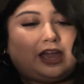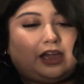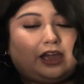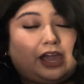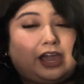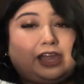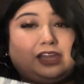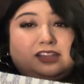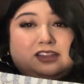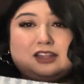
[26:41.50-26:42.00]

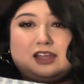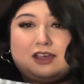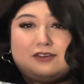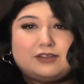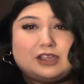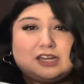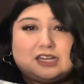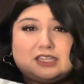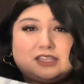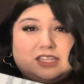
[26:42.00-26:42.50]
I love
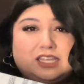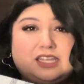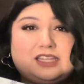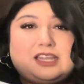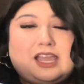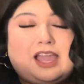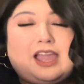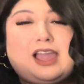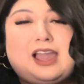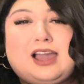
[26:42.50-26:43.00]
anything
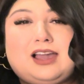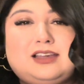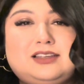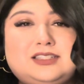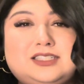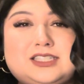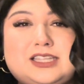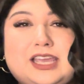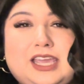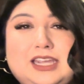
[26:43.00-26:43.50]
that
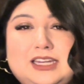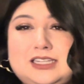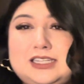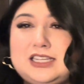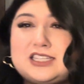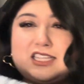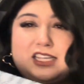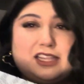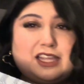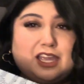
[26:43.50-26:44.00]
has like
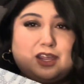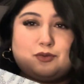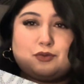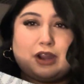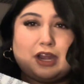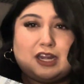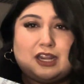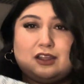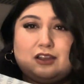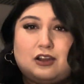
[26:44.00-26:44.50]
Disneyland
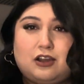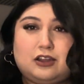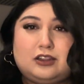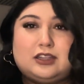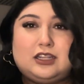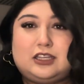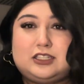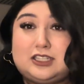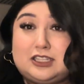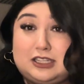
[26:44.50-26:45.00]
writing on
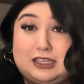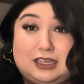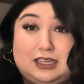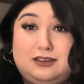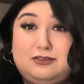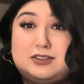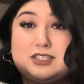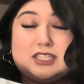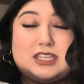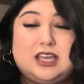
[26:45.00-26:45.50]
the
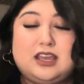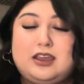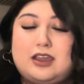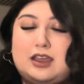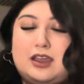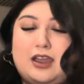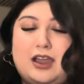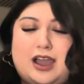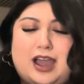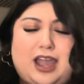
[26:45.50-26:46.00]
sleeves.
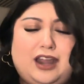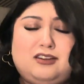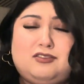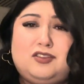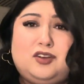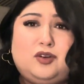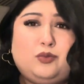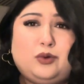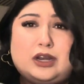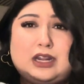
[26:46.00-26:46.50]
I don't
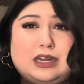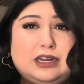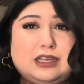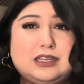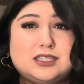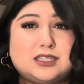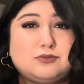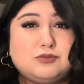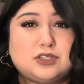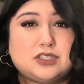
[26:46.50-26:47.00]
know what it
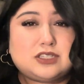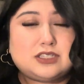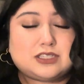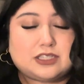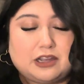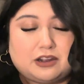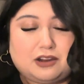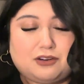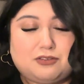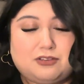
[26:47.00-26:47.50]
is. I'm just a
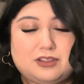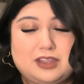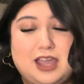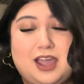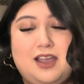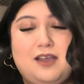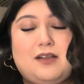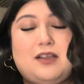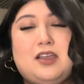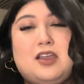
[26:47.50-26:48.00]
sucker for
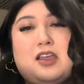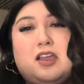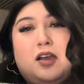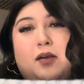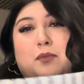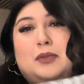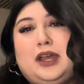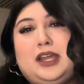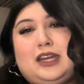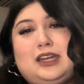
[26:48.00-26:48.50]
that.
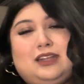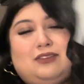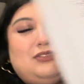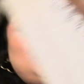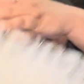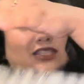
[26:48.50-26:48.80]
But it even